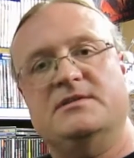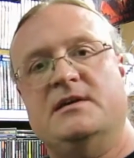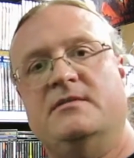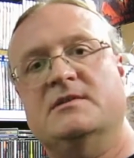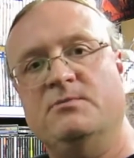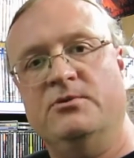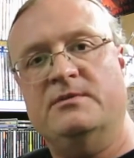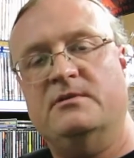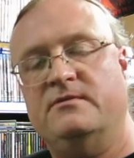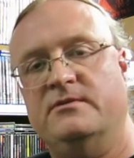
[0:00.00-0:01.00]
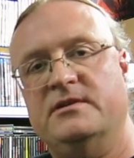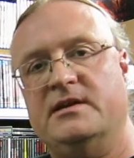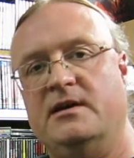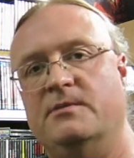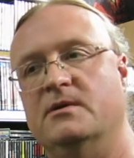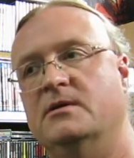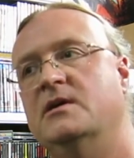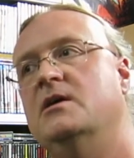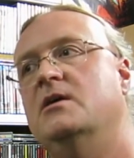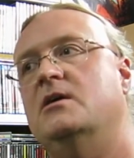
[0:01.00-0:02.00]
down this morning before you came.
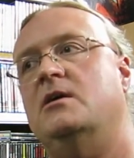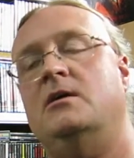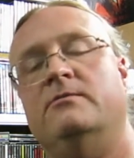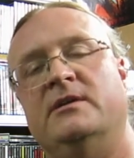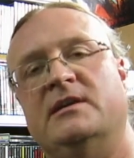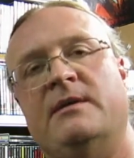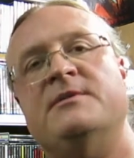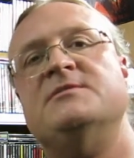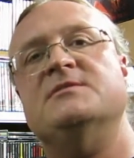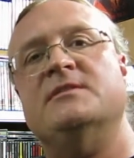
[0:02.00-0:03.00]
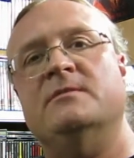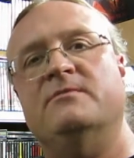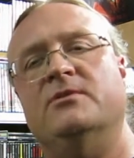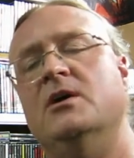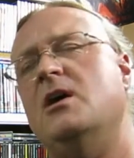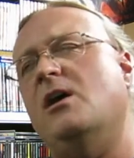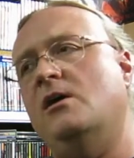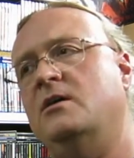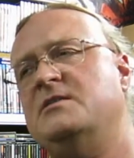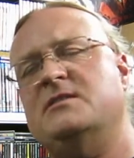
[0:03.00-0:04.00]
Oh, really? How much did you sell them for?
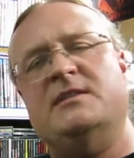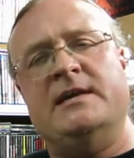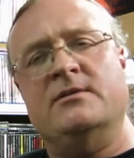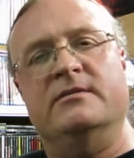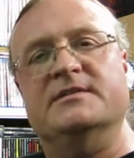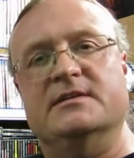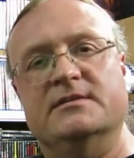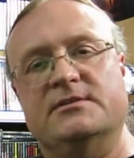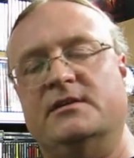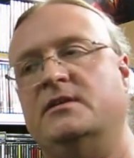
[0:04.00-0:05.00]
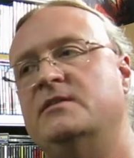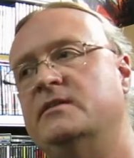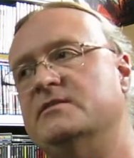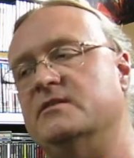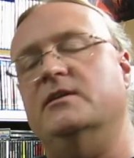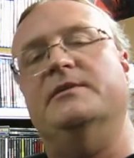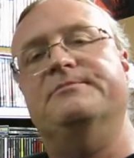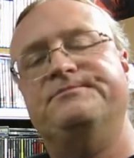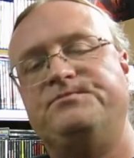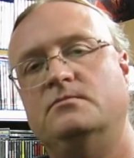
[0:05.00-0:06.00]
Oh, just $10 each, and I nearly died.
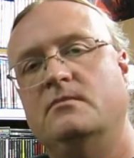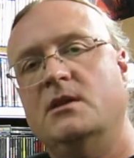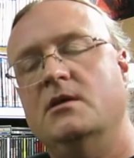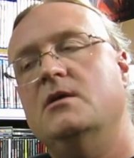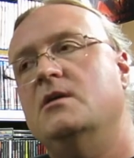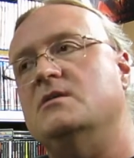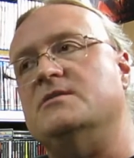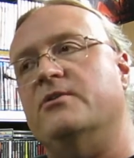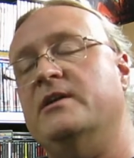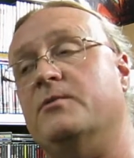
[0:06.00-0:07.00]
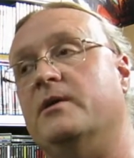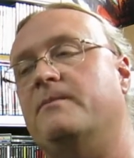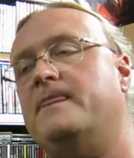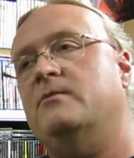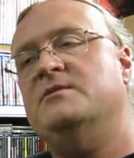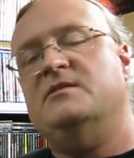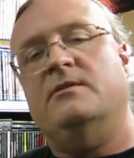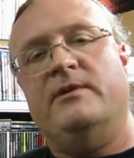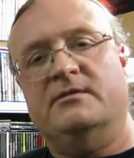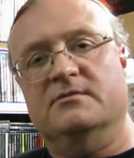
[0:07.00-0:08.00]
So anyway, I went to
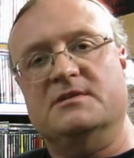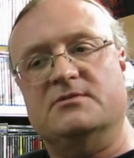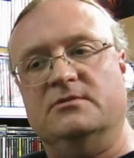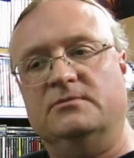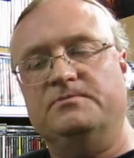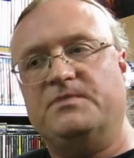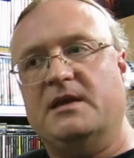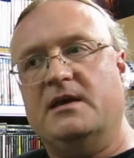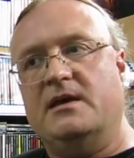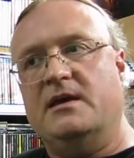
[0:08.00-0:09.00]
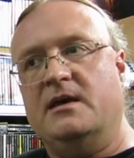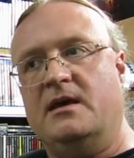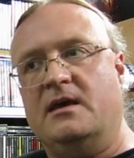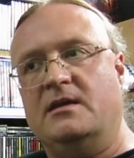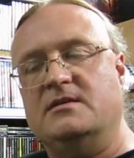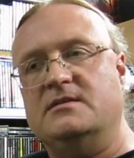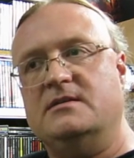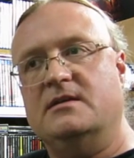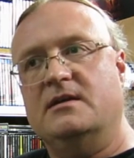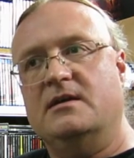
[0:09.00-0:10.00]
that record store, and
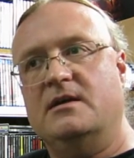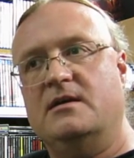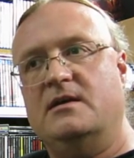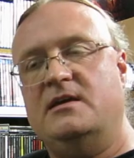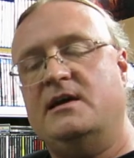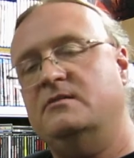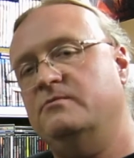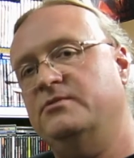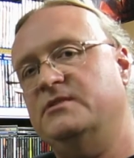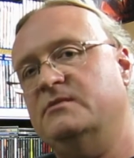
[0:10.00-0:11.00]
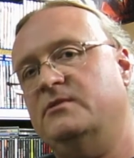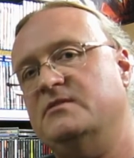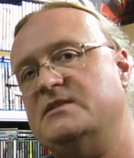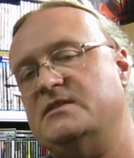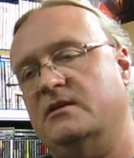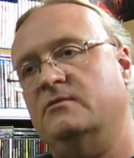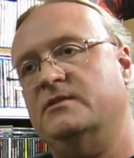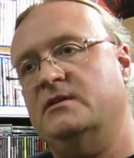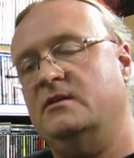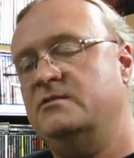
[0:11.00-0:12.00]
he hadn't put them on sale
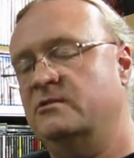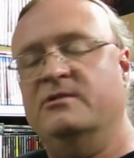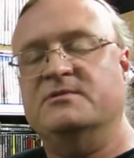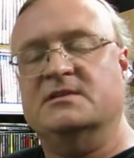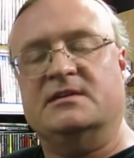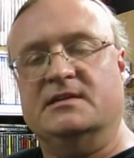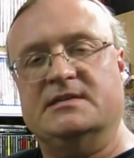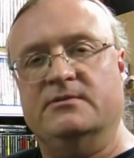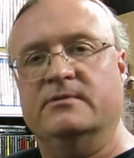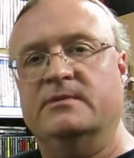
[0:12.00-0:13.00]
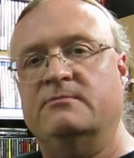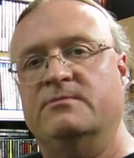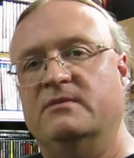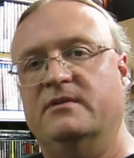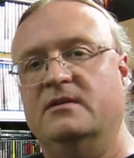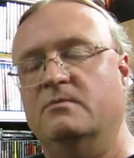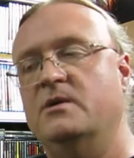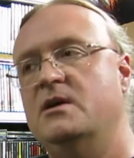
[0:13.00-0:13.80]
yet. I knew he was just going to sell them. That wouldn't be for him.